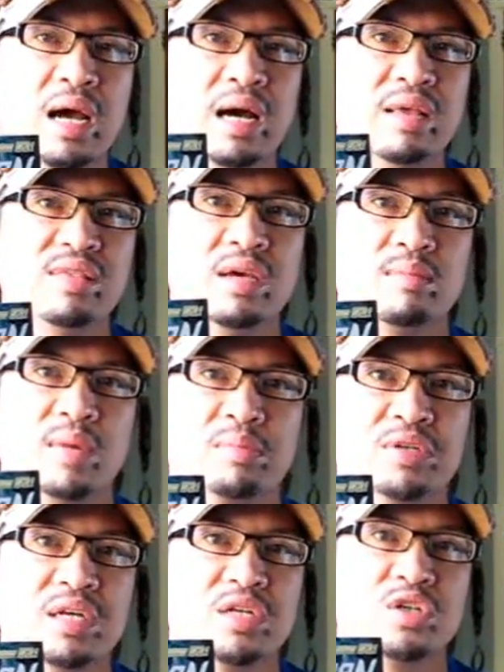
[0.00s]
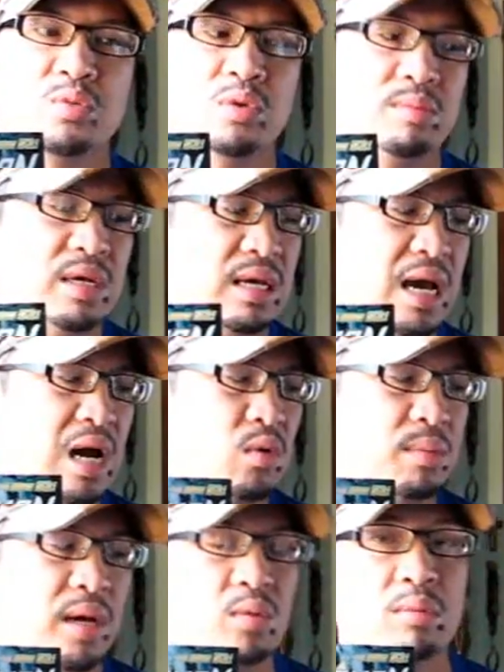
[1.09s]
I think my prediction would be
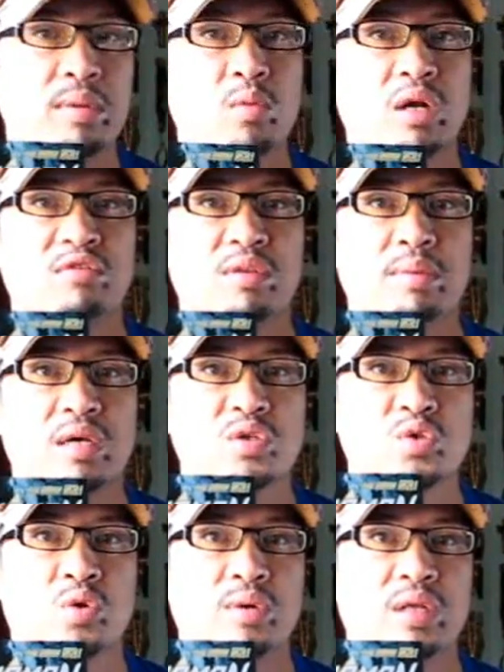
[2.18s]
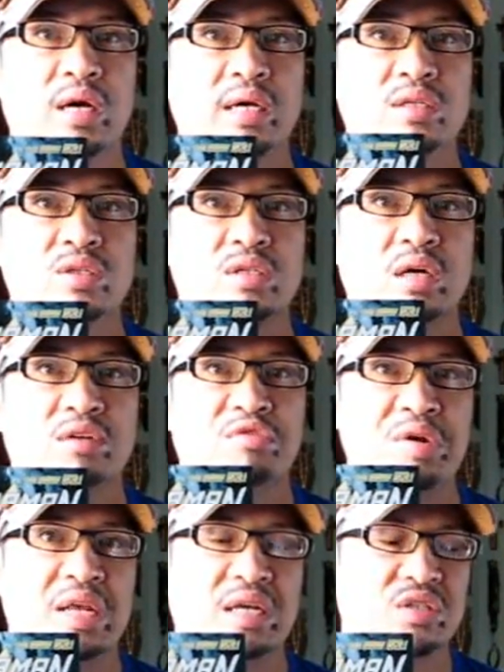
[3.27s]
Aquaman will be one of the biggest storylines
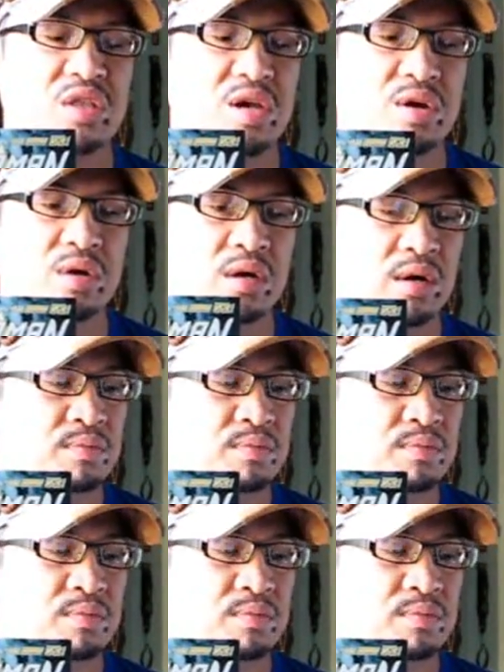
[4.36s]
for next year.